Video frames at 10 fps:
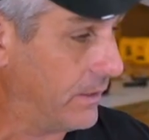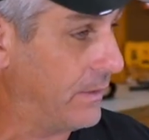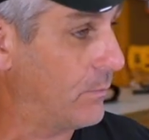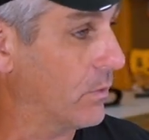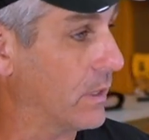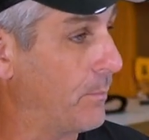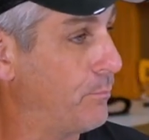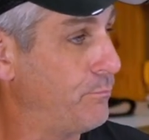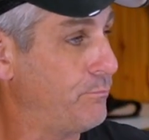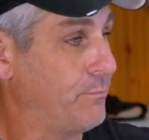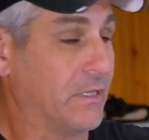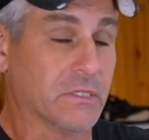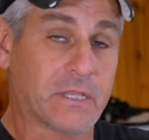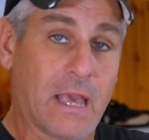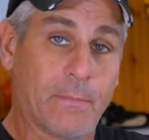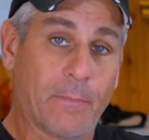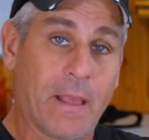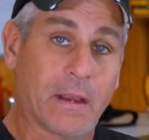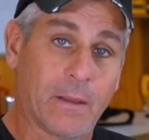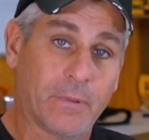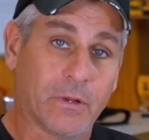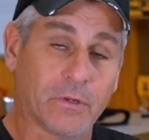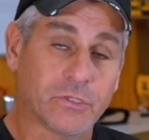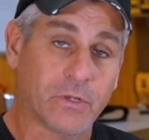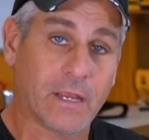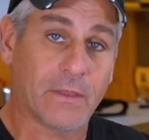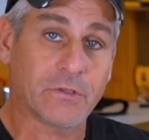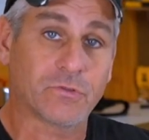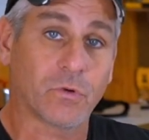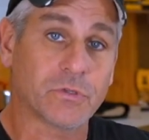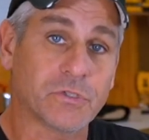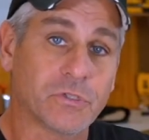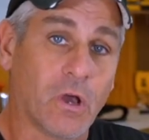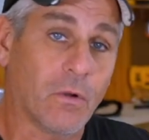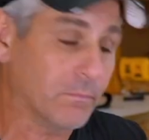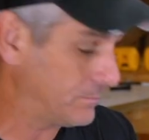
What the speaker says: and then we're gonna get this cabinet back up here and show you how these drawers install.